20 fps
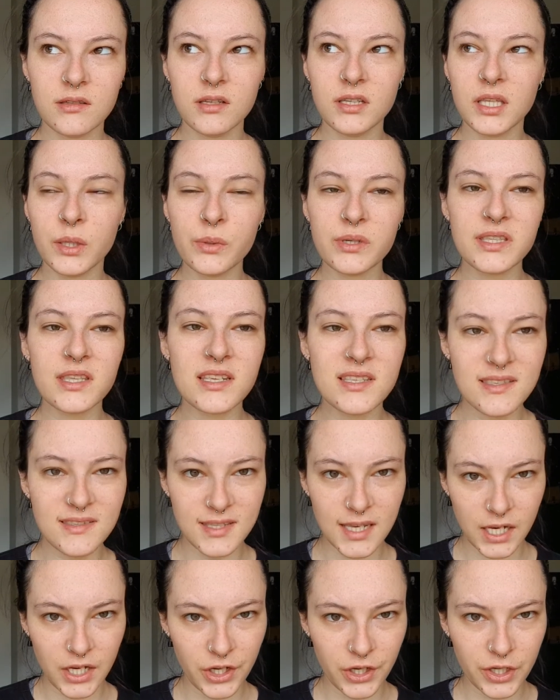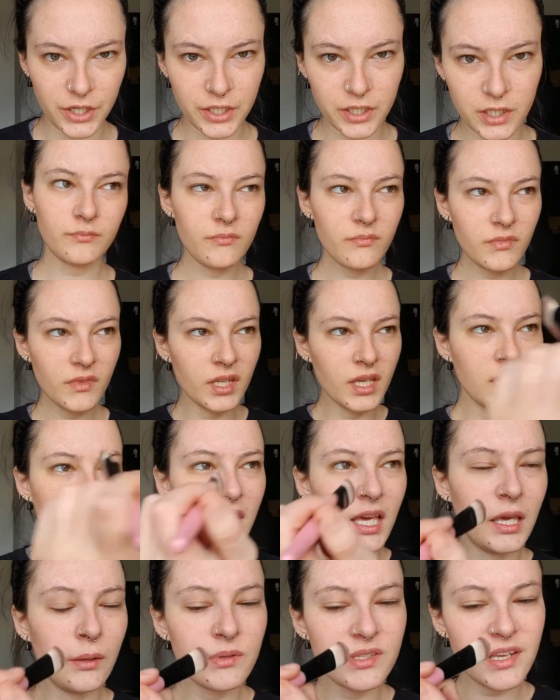There was this senior.
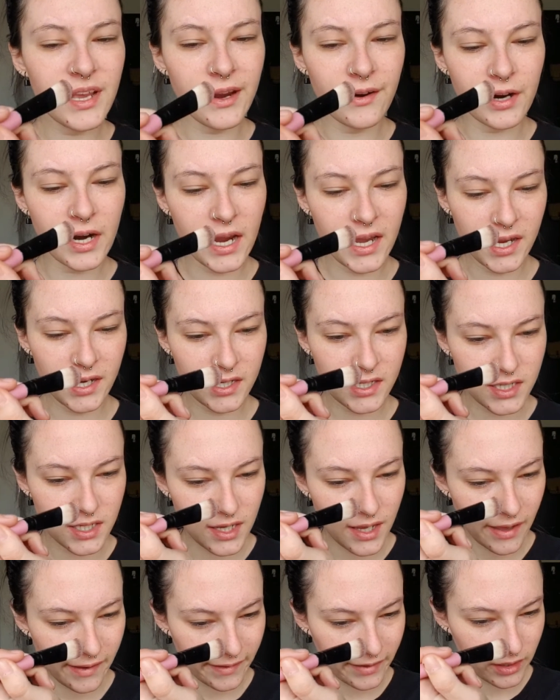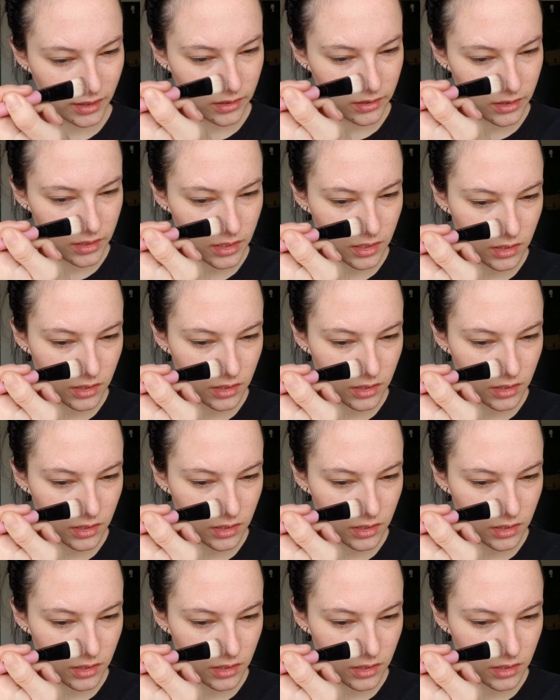He was year 8 and